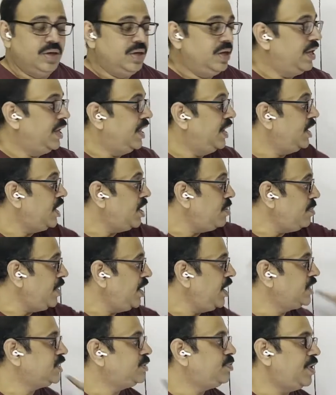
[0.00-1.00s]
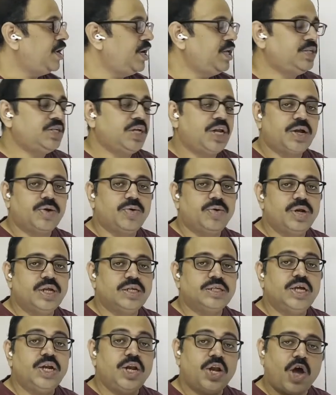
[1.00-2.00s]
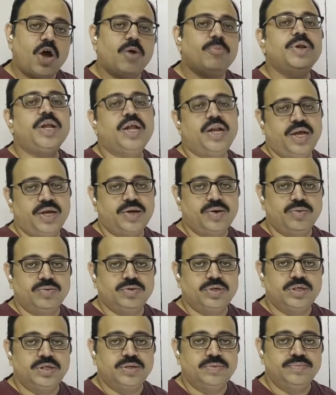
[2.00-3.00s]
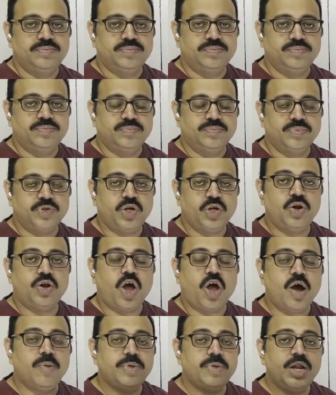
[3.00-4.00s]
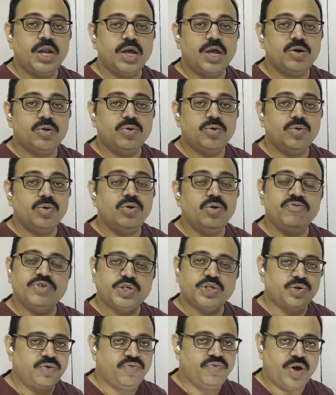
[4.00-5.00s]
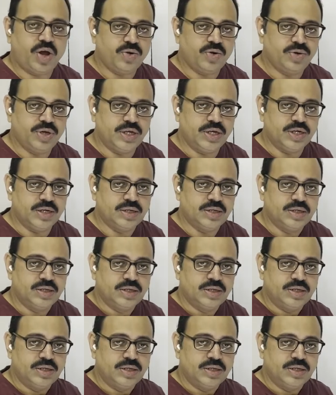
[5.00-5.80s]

Income and expenditure account is a nominal account. So nominal account rule we should follow here.